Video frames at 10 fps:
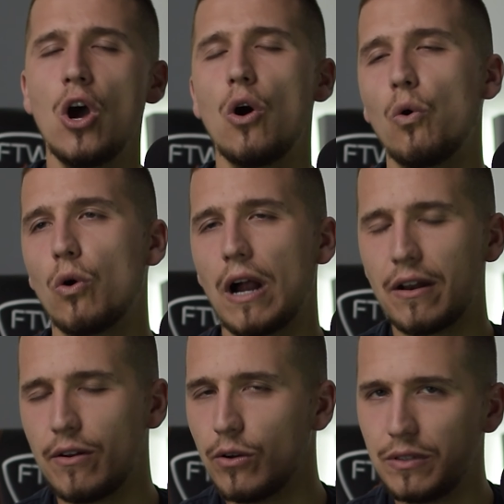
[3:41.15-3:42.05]
or I
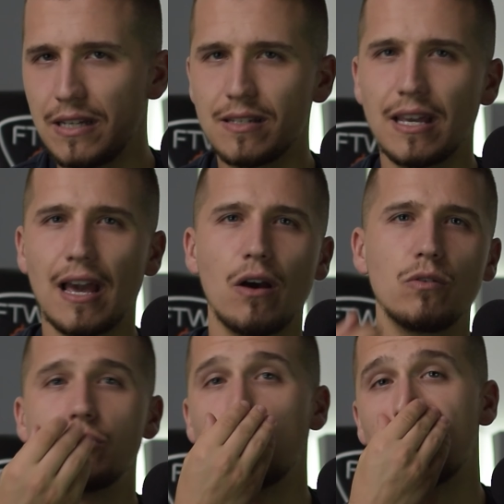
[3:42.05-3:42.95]
don't know,
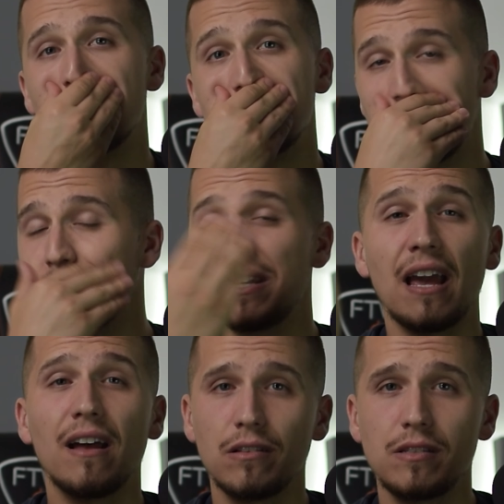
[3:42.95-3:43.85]
discounts or something
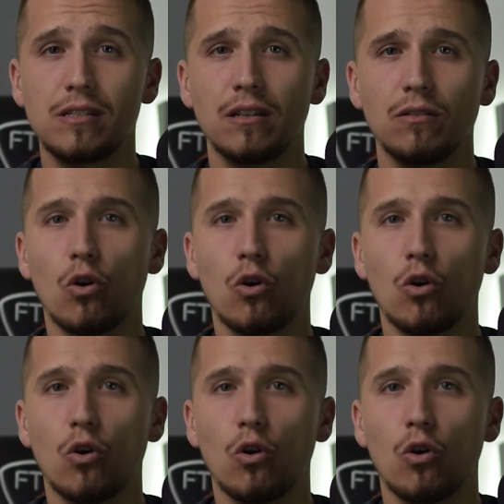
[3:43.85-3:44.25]
else